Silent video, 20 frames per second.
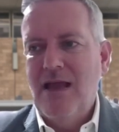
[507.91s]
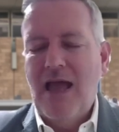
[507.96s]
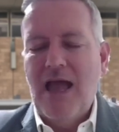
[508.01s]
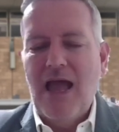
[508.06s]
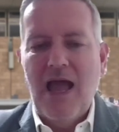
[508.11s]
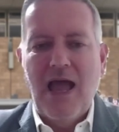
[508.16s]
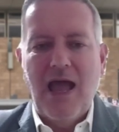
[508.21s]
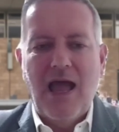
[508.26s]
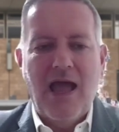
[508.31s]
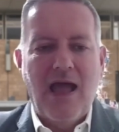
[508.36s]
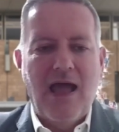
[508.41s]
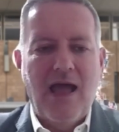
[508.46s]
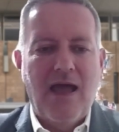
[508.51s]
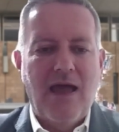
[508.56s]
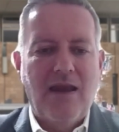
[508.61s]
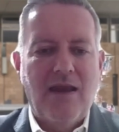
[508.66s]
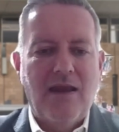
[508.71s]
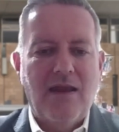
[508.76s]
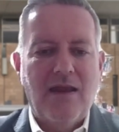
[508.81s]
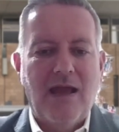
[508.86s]

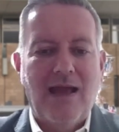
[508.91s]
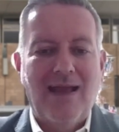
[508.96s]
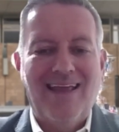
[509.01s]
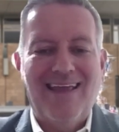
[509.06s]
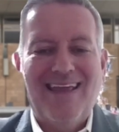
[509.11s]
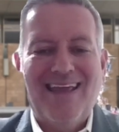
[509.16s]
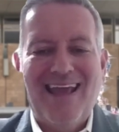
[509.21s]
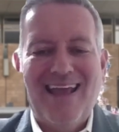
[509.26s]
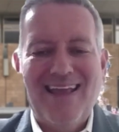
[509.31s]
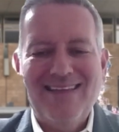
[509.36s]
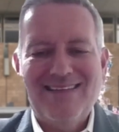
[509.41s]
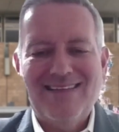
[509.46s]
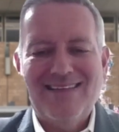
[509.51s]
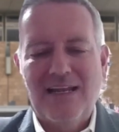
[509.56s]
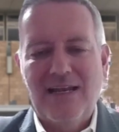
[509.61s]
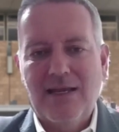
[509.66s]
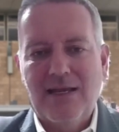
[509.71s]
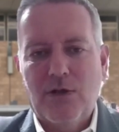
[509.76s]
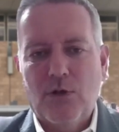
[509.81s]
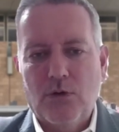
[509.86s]
And against the
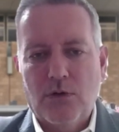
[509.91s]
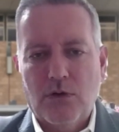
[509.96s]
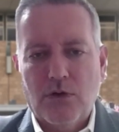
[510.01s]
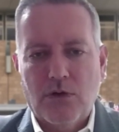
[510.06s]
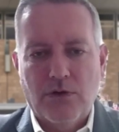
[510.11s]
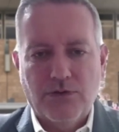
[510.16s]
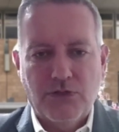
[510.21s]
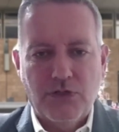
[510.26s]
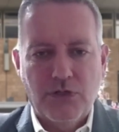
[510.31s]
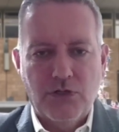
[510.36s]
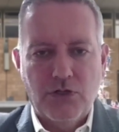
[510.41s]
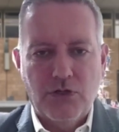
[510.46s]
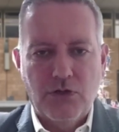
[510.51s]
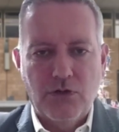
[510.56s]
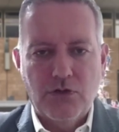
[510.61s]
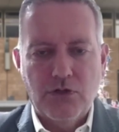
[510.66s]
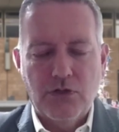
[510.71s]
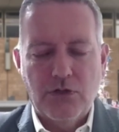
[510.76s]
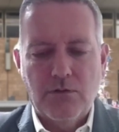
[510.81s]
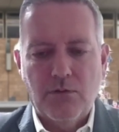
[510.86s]
Likud
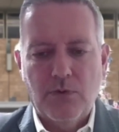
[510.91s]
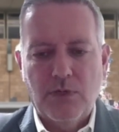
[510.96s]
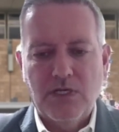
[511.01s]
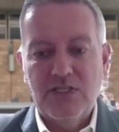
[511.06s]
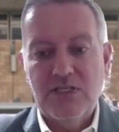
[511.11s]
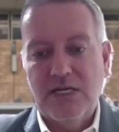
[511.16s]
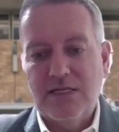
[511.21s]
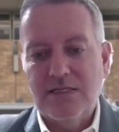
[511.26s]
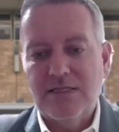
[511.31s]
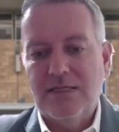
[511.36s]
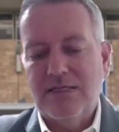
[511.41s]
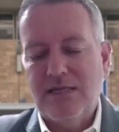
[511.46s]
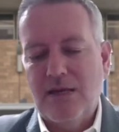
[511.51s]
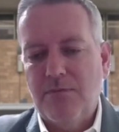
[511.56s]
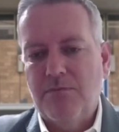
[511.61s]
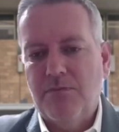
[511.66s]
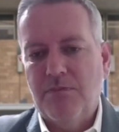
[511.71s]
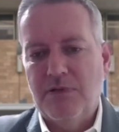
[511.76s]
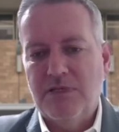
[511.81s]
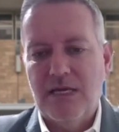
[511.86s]
constitution, which says that
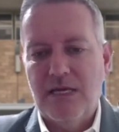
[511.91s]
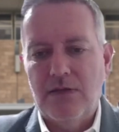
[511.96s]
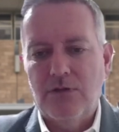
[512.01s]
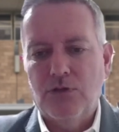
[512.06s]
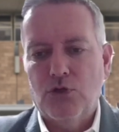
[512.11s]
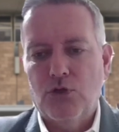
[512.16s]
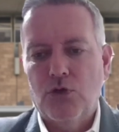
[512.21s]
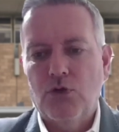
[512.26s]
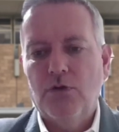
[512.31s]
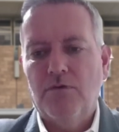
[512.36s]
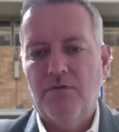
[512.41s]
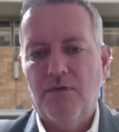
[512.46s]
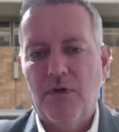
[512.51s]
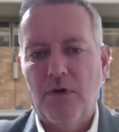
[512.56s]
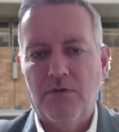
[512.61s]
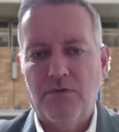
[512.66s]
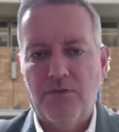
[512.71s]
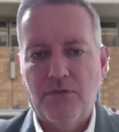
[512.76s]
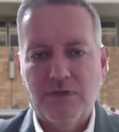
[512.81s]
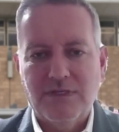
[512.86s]
10% could vote
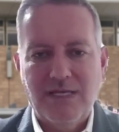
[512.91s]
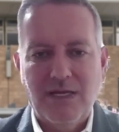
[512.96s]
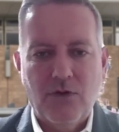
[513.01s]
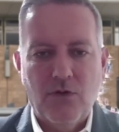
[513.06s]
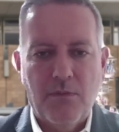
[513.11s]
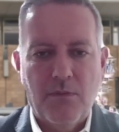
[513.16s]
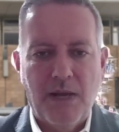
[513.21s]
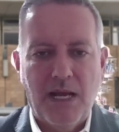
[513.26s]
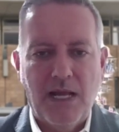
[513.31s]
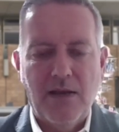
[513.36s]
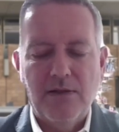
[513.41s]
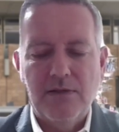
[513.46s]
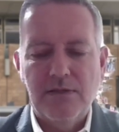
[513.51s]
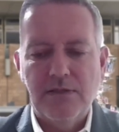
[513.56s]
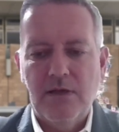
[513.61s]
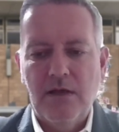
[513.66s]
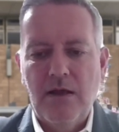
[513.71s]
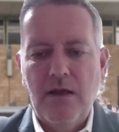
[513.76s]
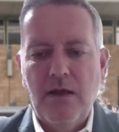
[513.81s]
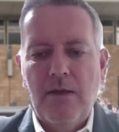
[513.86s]
for a secret ballot,
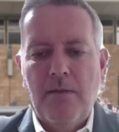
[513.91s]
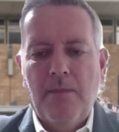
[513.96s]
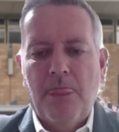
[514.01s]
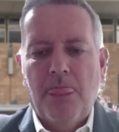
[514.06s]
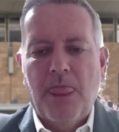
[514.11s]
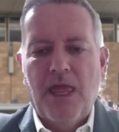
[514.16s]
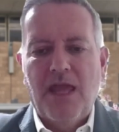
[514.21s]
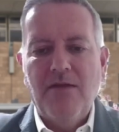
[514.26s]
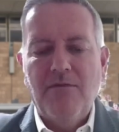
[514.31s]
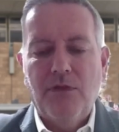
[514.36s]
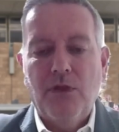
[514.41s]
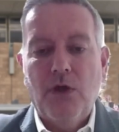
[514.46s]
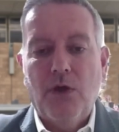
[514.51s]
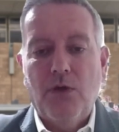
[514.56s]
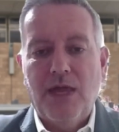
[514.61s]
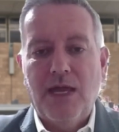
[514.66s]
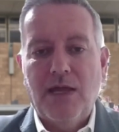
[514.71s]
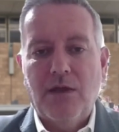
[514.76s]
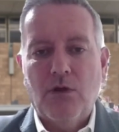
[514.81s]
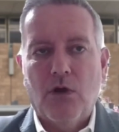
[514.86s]
even though
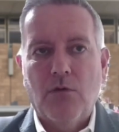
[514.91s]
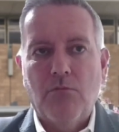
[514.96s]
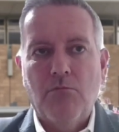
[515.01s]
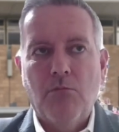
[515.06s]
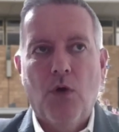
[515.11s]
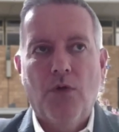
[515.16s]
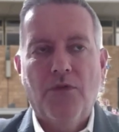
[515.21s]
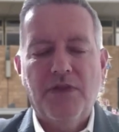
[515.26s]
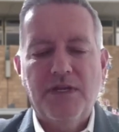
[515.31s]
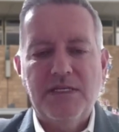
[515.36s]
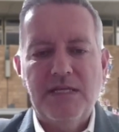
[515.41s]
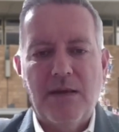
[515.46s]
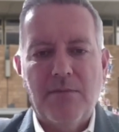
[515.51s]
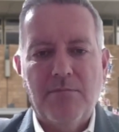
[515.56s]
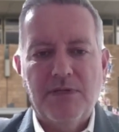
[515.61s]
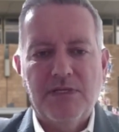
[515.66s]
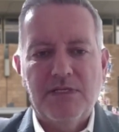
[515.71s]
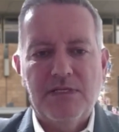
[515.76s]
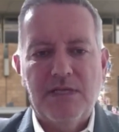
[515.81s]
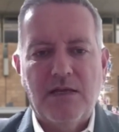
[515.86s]
they got more than
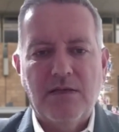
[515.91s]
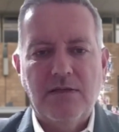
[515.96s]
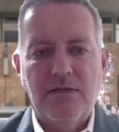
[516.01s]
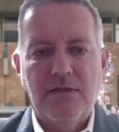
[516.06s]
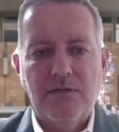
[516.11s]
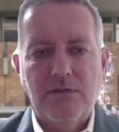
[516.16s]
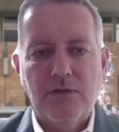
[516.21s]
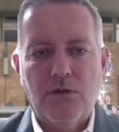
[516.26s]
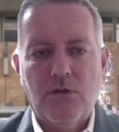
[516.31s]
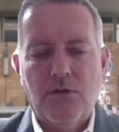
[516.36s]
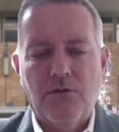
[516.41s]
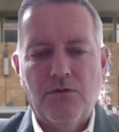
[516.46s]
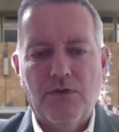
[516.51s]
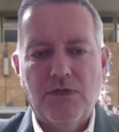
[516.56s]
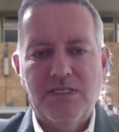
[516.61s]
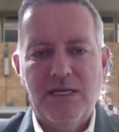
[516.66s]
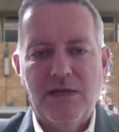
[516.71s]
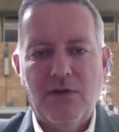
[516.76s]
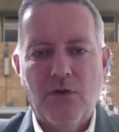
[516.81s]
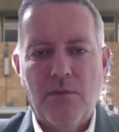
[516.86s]
10% to call for a
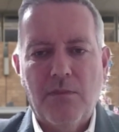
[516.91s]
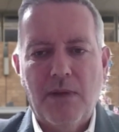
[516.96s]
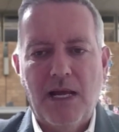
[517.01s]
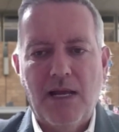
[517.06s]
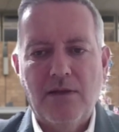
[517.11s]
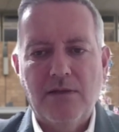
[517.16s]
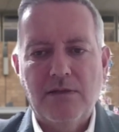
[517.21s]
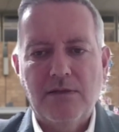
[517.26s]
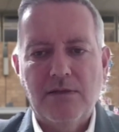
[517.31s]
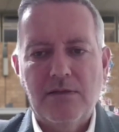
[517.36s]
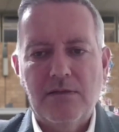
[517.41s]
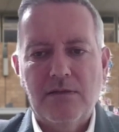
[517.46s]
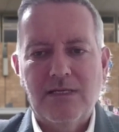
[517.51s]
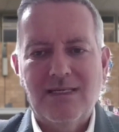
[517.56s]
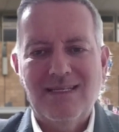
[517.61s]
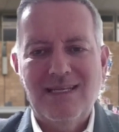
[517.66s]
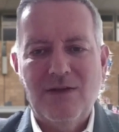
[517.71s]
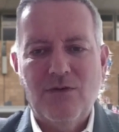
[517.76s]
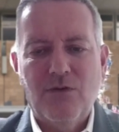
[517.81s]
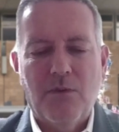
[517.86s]
secret ballot, the
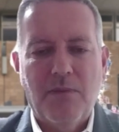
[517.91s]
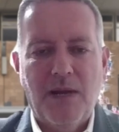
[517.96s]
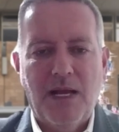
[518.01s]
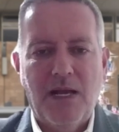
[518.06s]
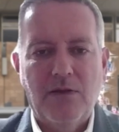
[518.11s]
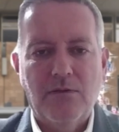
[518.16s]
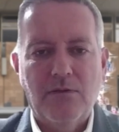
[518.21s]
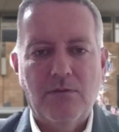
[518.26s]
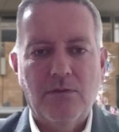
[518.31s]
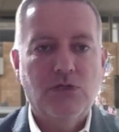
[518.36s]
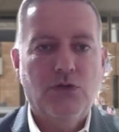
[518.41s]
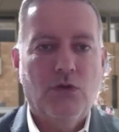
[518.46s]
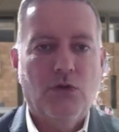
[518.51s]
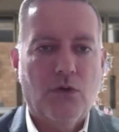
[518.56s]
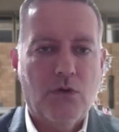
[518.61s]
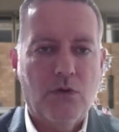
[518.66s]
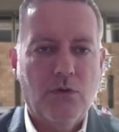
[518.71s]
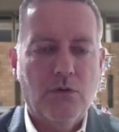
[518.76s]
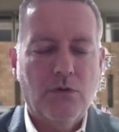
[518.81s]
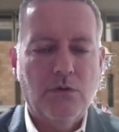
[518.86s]
secret ballot was not
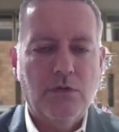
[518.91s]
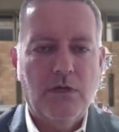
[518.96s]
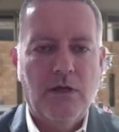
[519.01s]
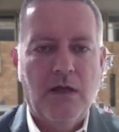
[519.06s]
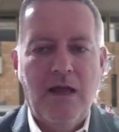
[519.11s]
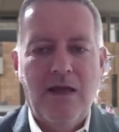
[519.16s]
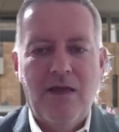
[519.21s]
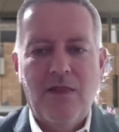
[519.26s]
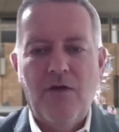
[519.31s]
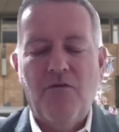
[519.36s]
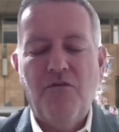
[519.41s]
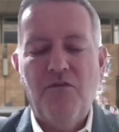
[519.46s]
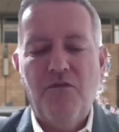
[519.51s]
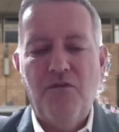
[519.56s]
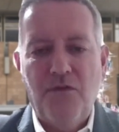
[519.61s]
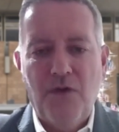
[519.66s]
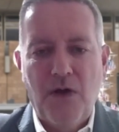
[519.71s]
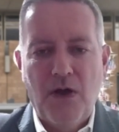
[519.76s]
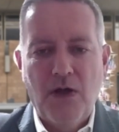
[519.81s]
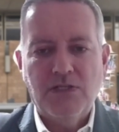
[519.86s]
called. The
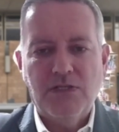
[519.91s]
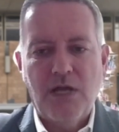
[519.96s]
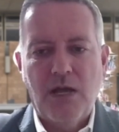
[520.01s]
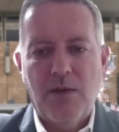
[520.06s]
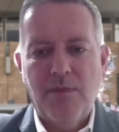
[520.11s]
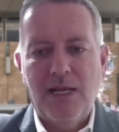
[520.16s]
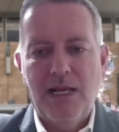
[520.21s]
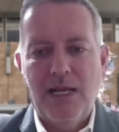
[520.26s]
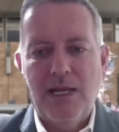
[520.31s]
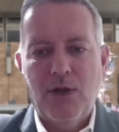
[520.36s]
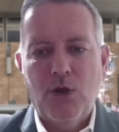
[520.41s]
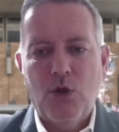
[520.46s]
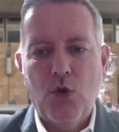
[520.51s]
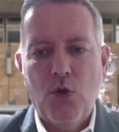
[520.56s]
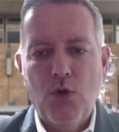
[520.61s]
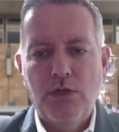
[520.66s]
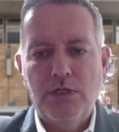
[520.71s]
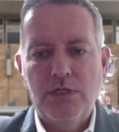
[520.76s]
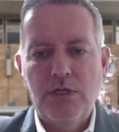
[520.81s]
first time in Likud